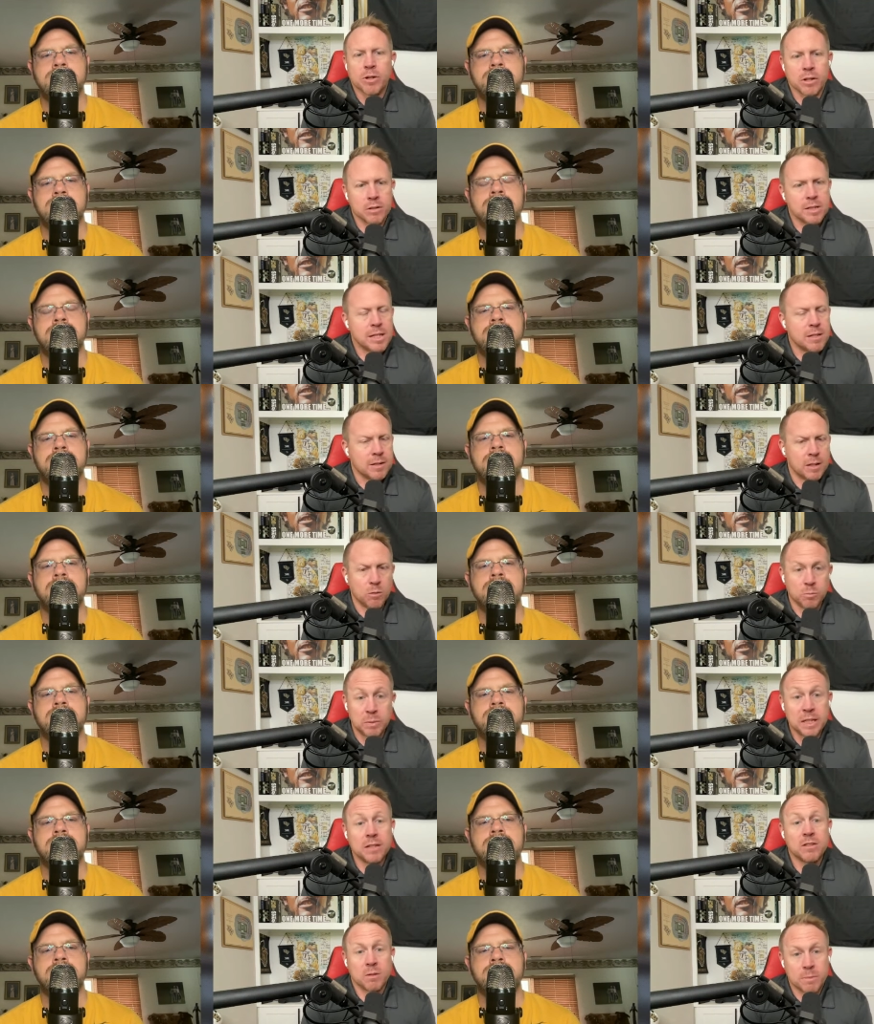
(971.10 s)
Speaker 1: He, he'll be
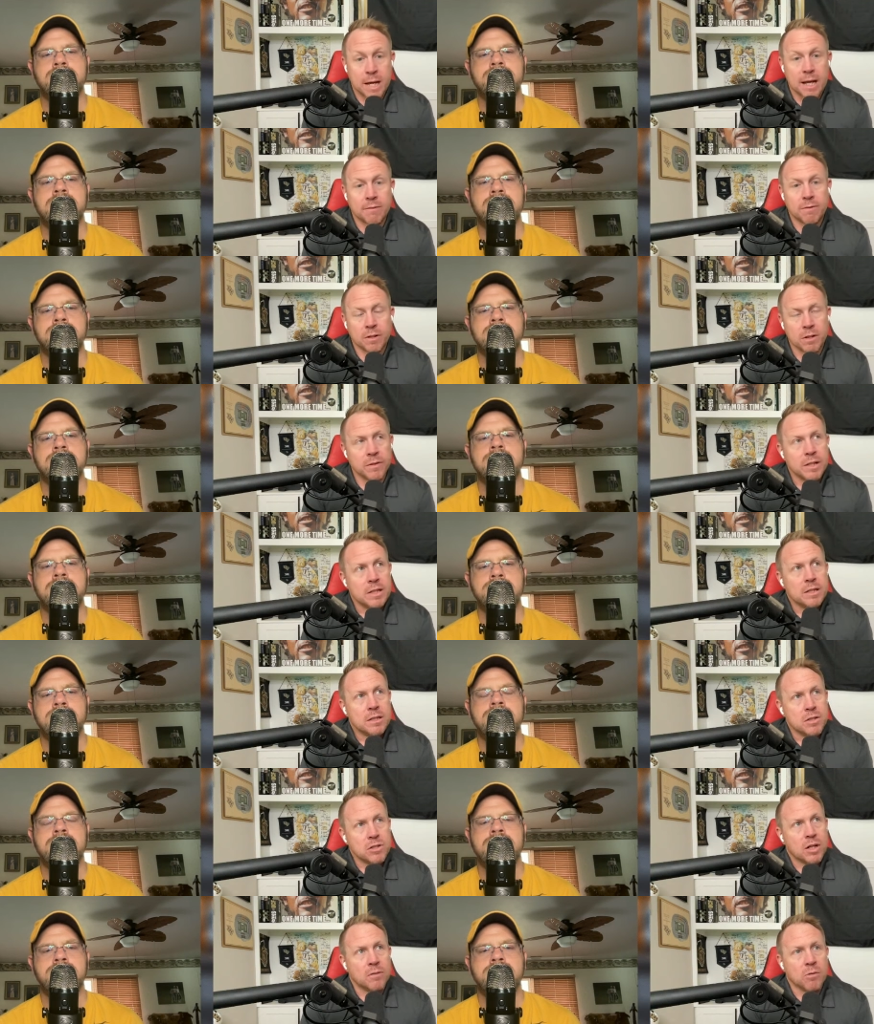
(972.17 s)
in your backfield.
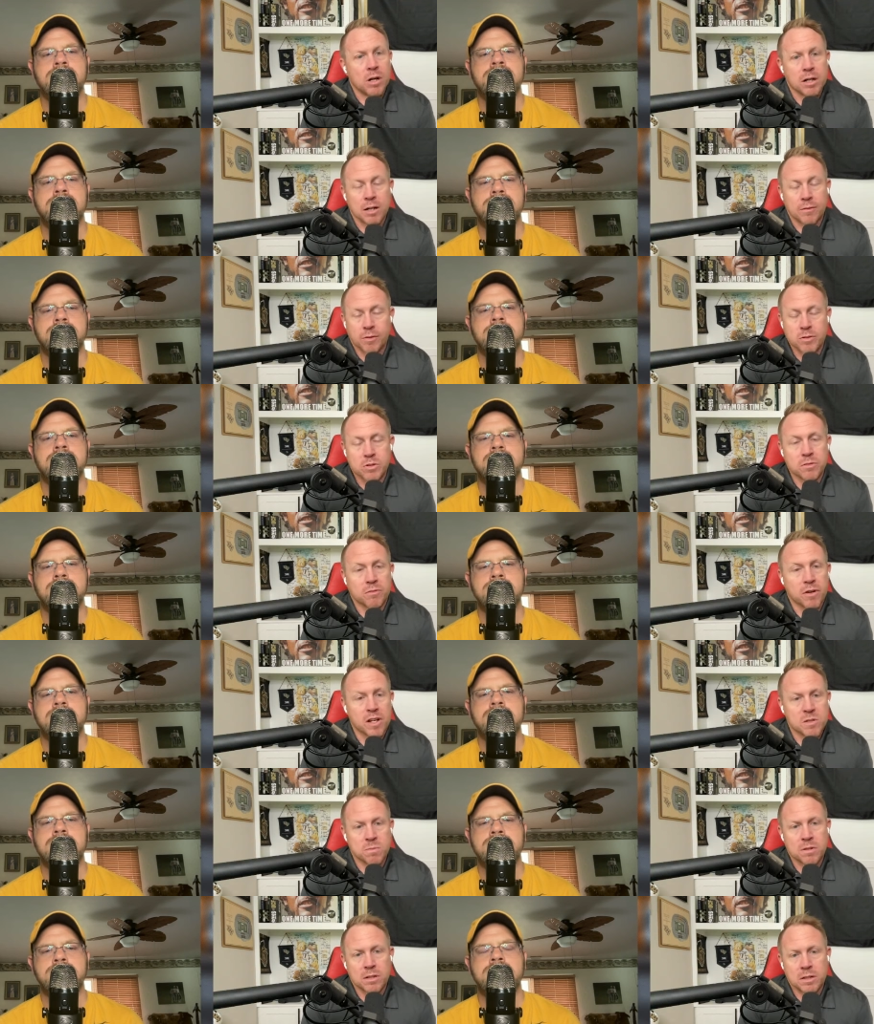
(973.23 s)
John Walker, for a true
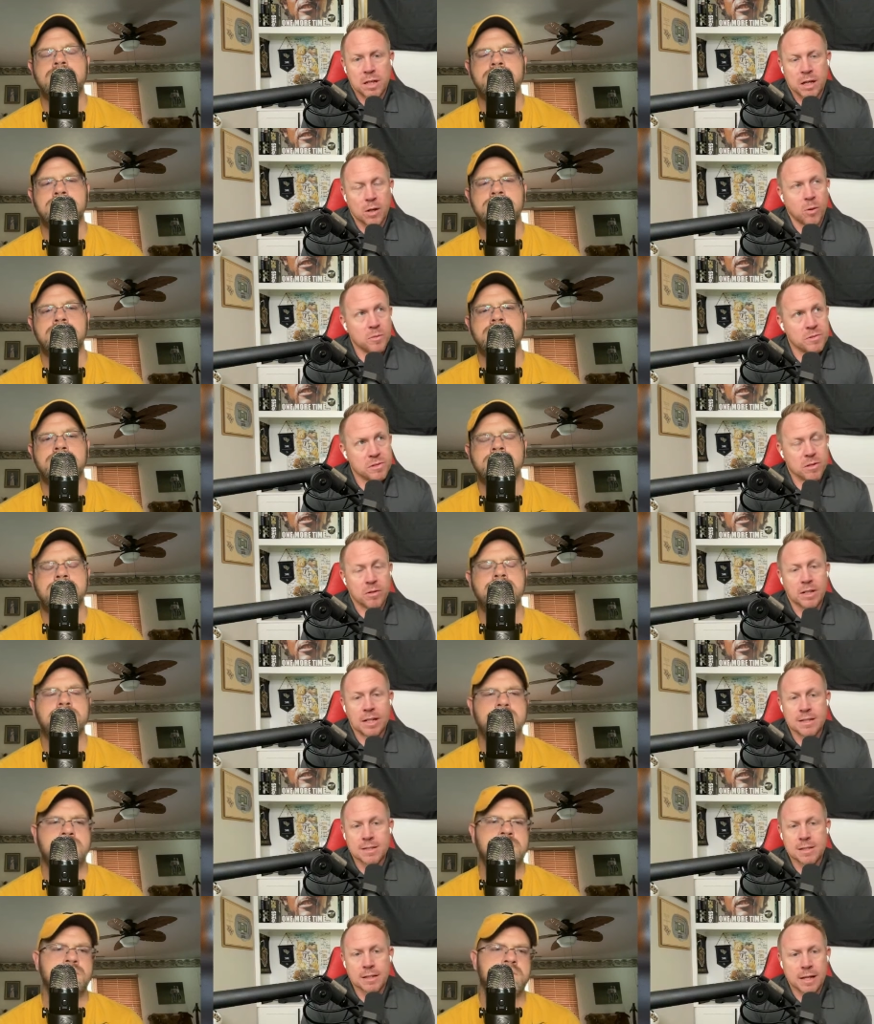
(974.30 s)
freshman, uh, holds his own
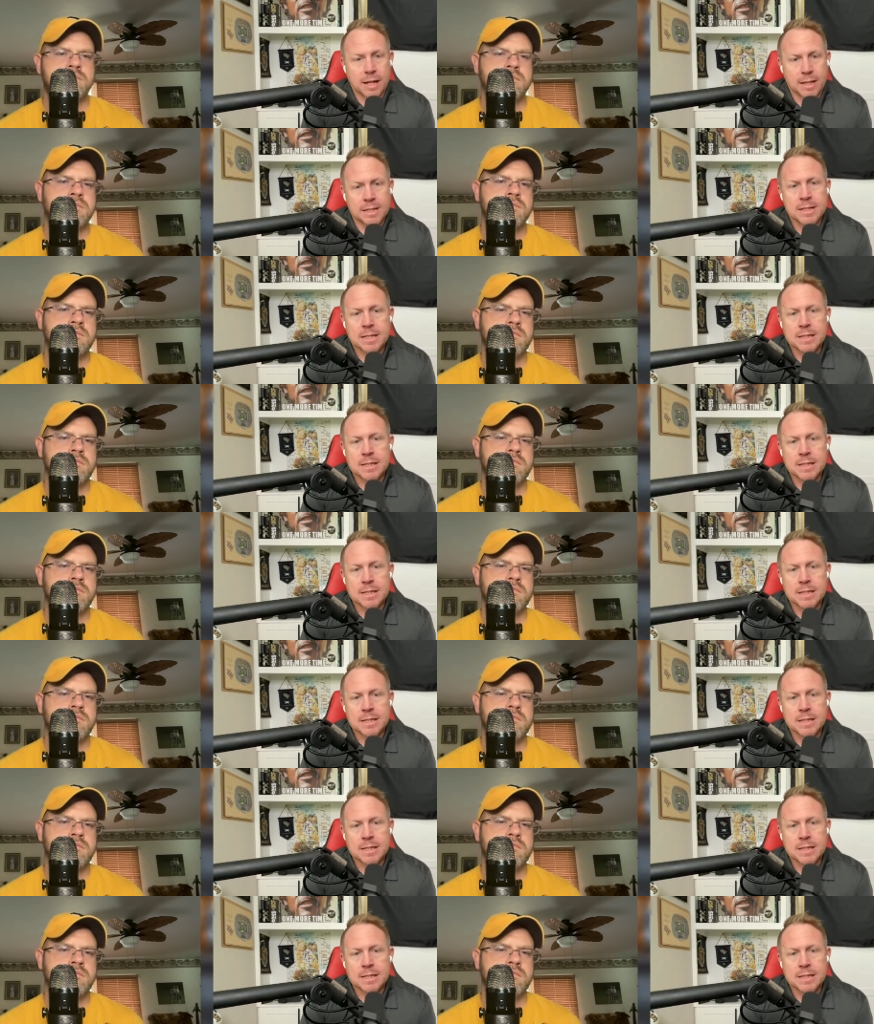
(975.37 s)
against the line.